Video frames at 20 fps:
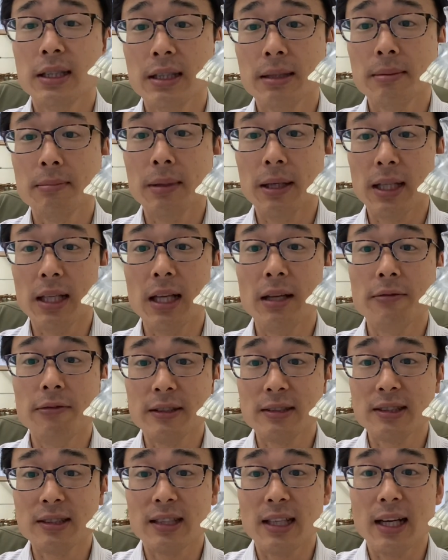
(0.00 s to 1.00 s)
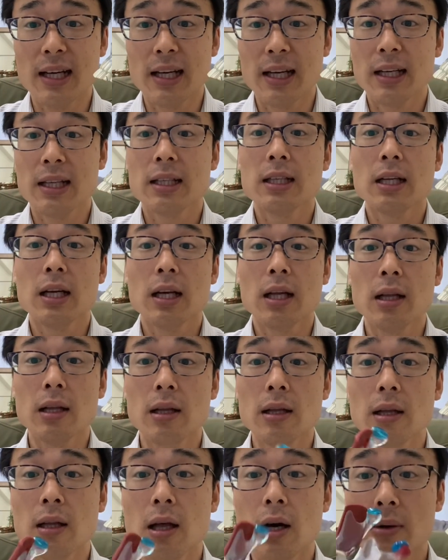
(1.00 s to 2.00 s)
But if it's a
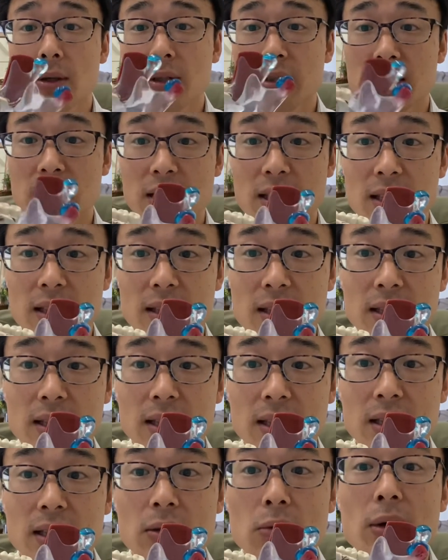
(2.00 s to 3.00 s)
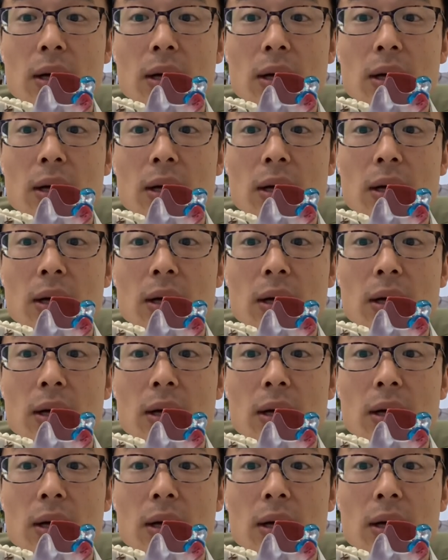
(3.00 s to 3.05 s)
lower teeth, what